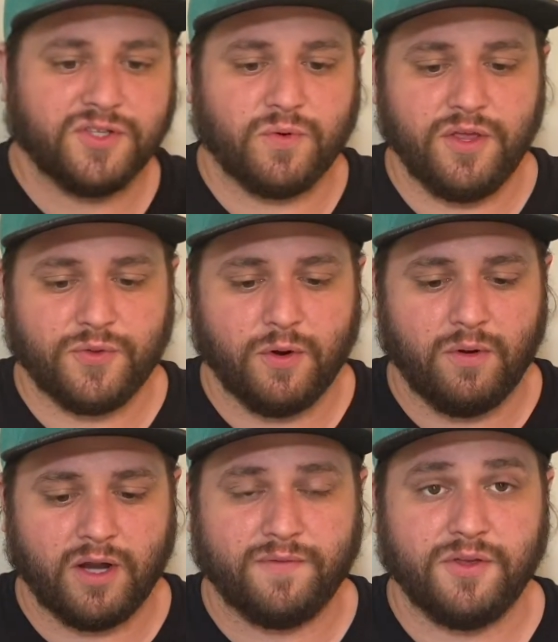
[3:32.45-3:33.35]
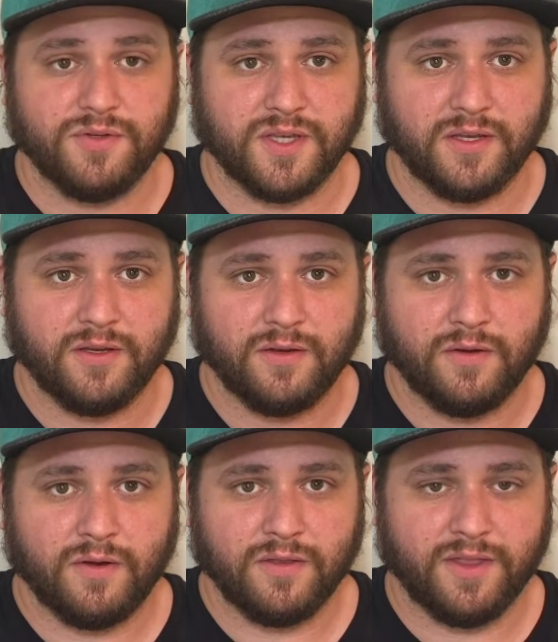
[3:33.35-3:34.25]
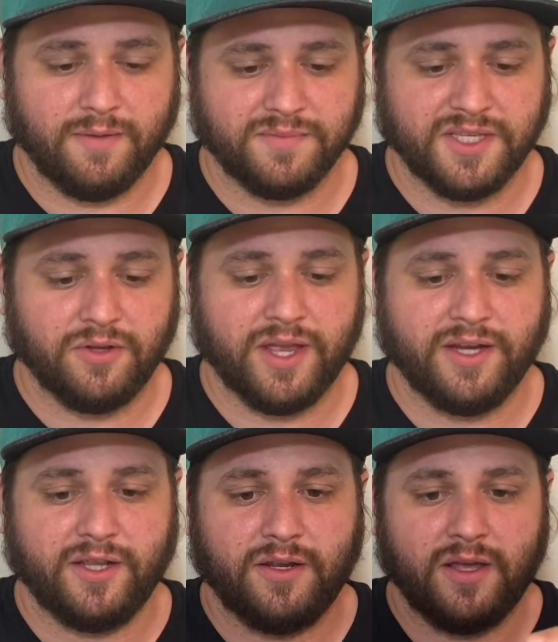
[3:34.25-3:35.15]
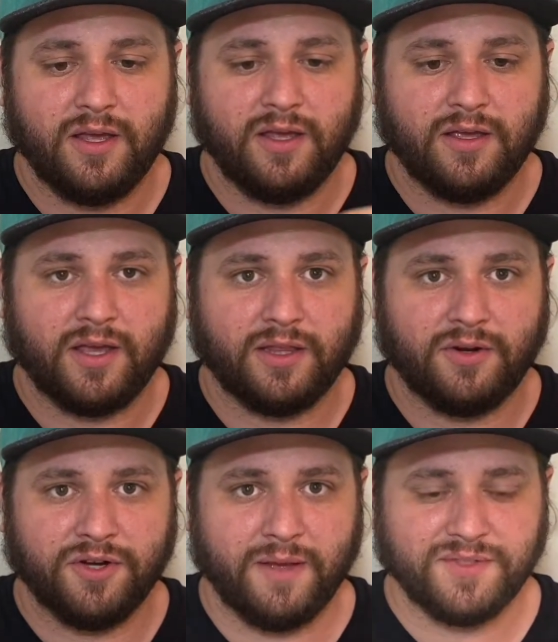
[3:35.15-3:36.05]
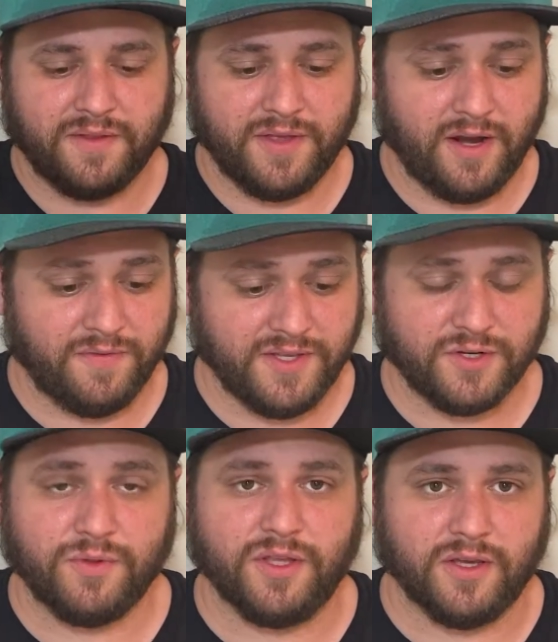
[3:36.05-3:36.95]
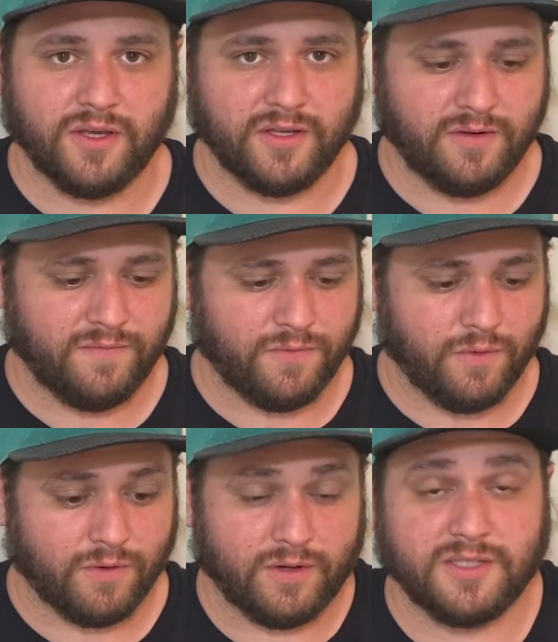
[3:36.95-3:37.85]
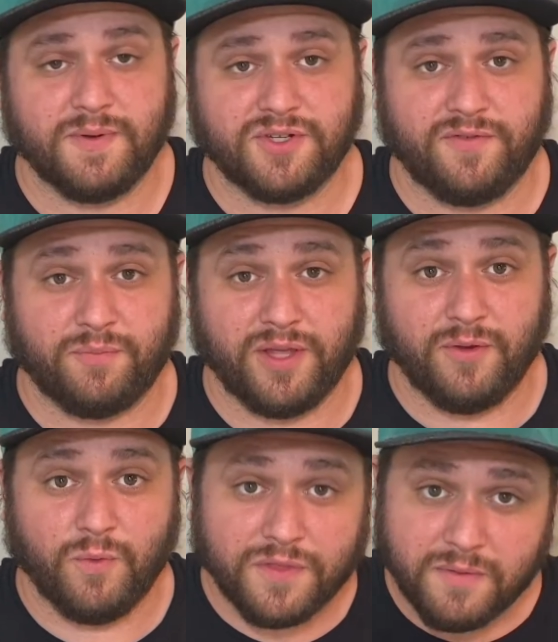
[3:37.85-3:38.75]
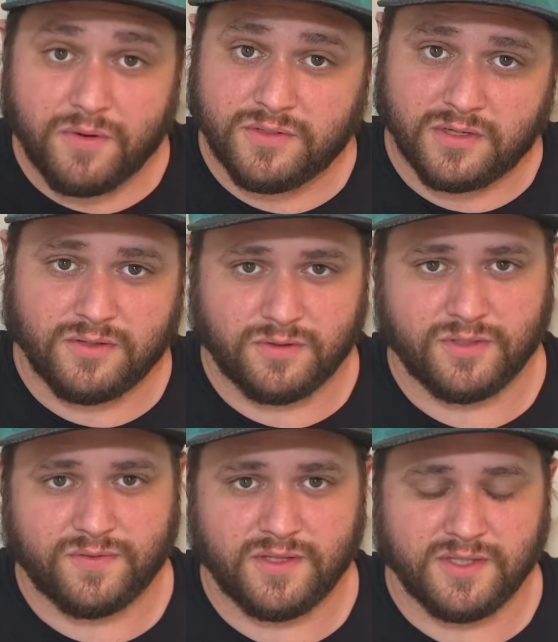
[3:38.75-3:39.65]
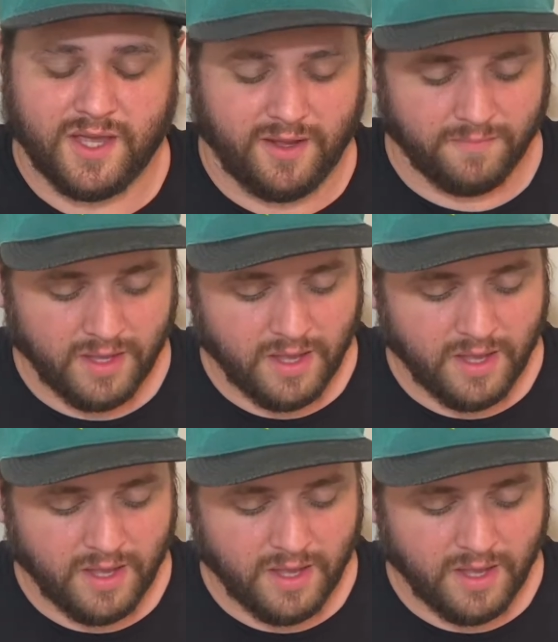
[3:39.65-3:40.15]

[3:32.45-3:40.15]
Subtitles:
are what you throw on if you're using them single-handed. Got little nubs on there. These are really good for, especially if you're playing with the motion controls for this game.